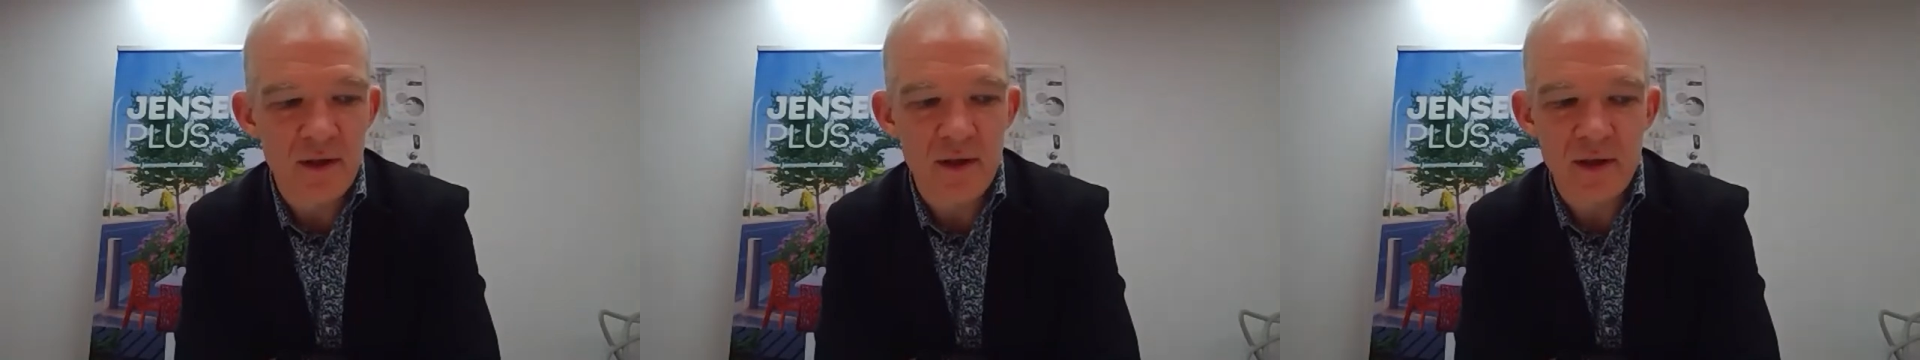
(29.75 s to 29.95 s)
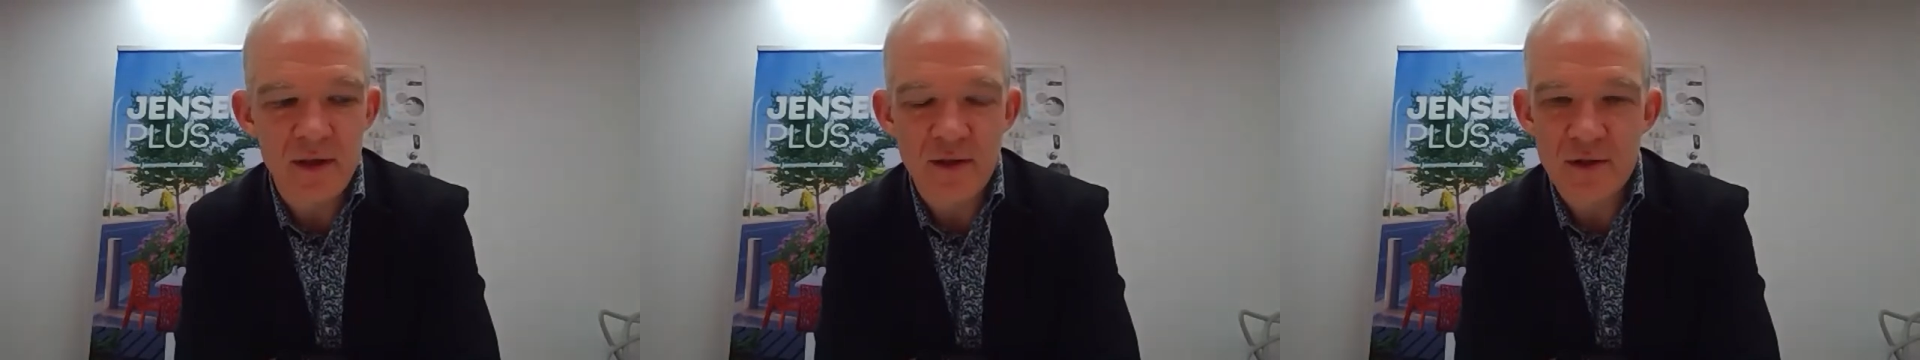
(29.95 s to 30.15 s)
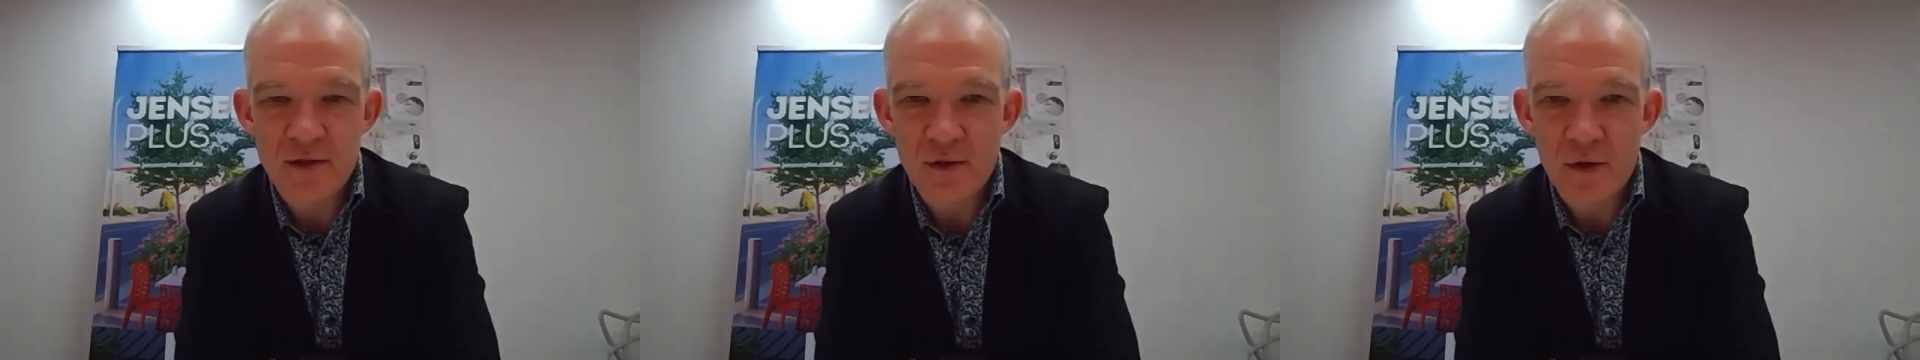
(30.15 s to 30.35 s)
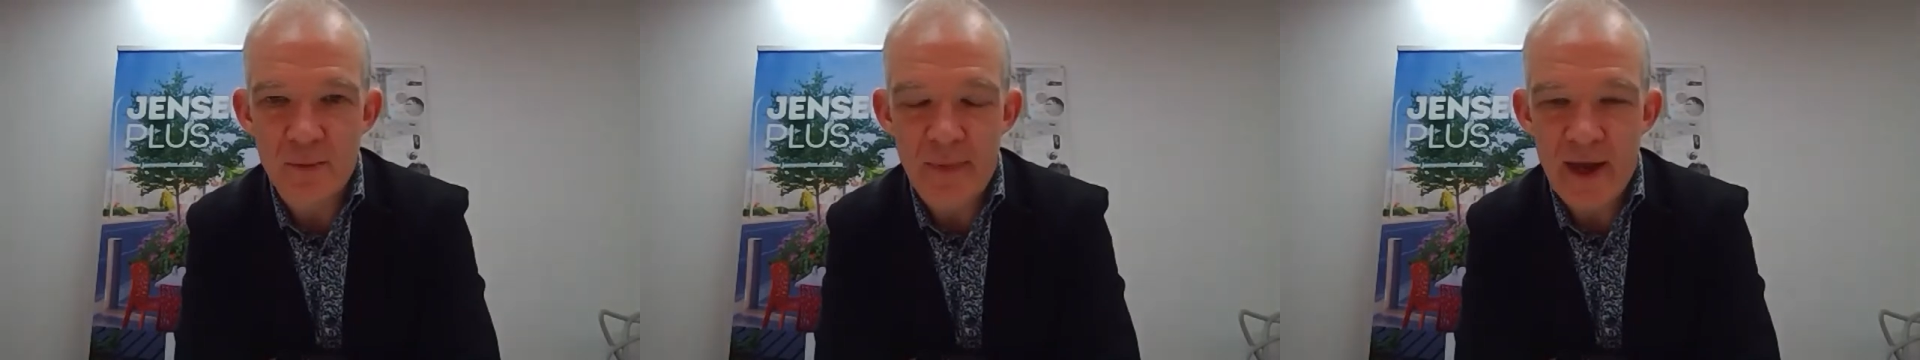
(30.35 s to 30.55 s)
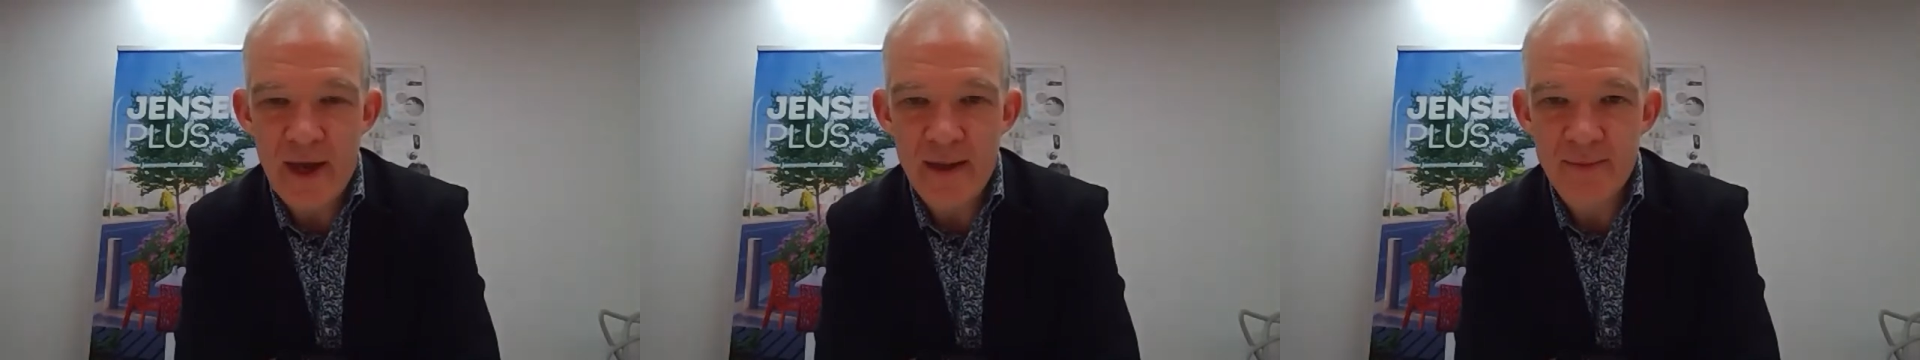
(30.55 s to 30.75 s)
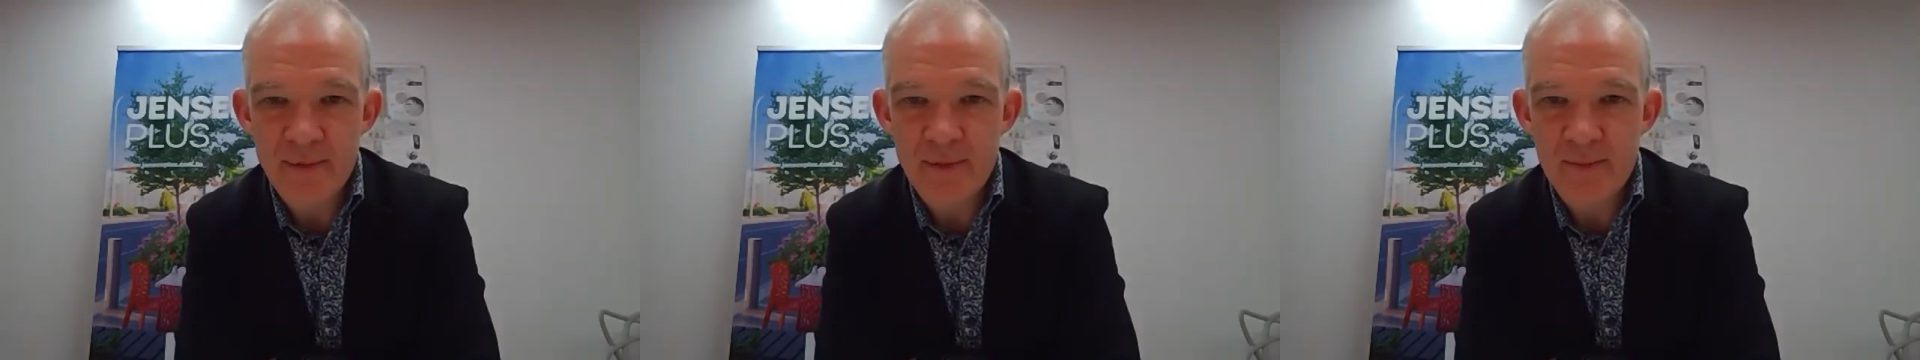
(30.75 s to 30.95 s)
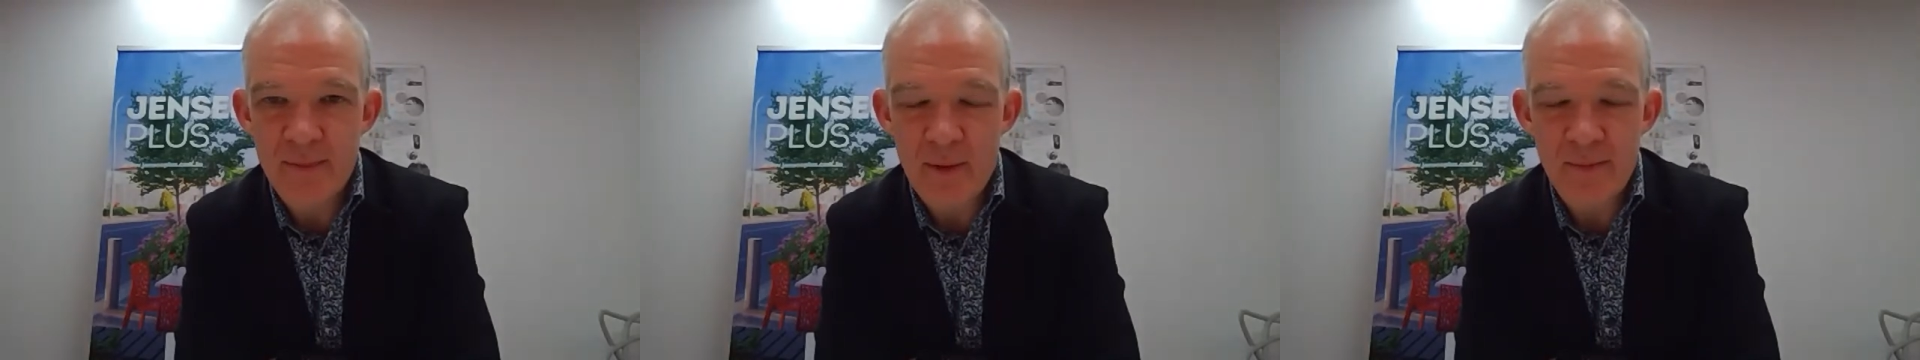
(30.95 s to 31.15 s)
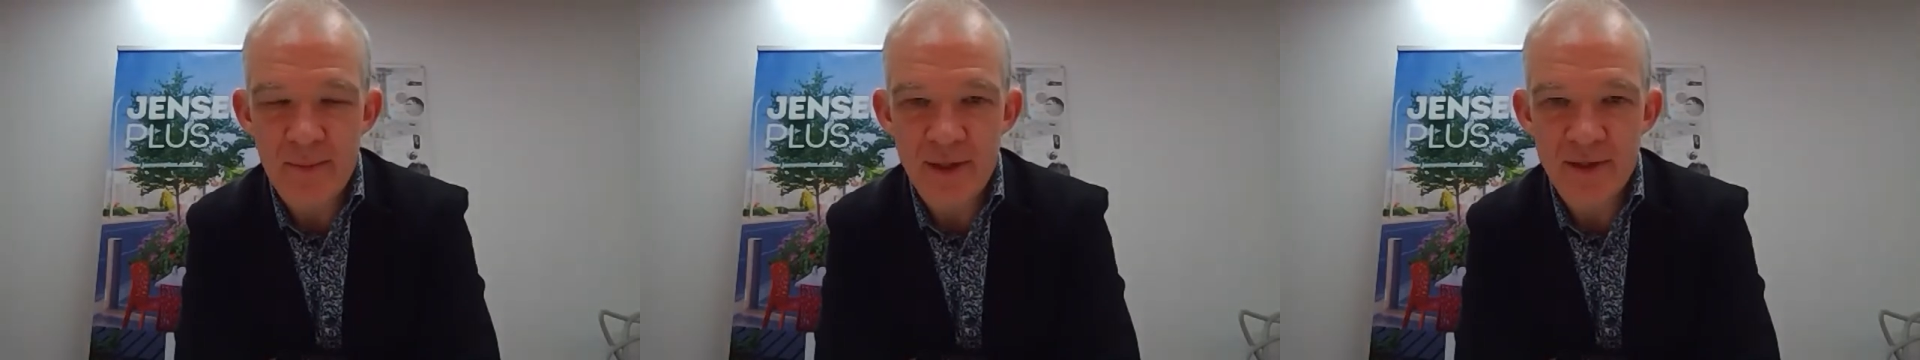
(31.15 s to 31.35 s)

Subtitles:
sewer pipes, pumping